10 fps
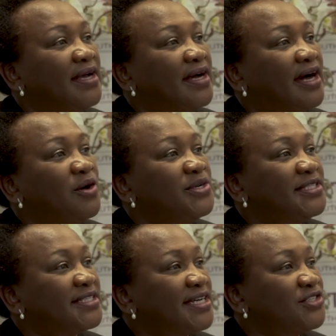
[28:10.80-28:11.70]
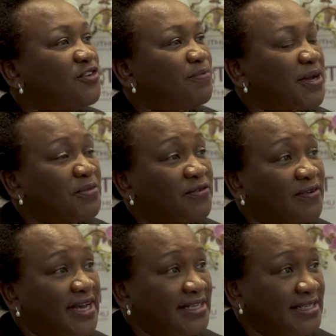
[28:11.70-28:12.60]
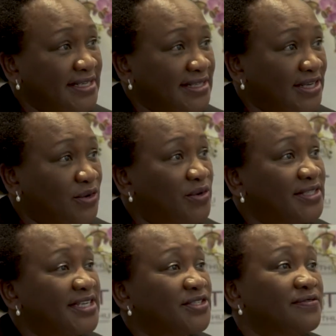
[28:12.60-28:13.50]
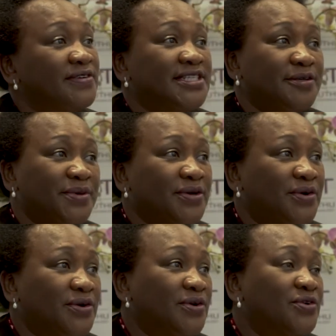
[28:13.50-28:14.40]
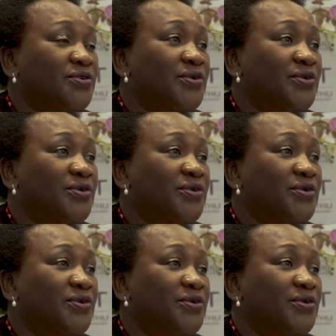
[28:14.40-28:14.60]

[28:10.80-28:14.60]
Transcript: I will start off by providing the context of a typical rural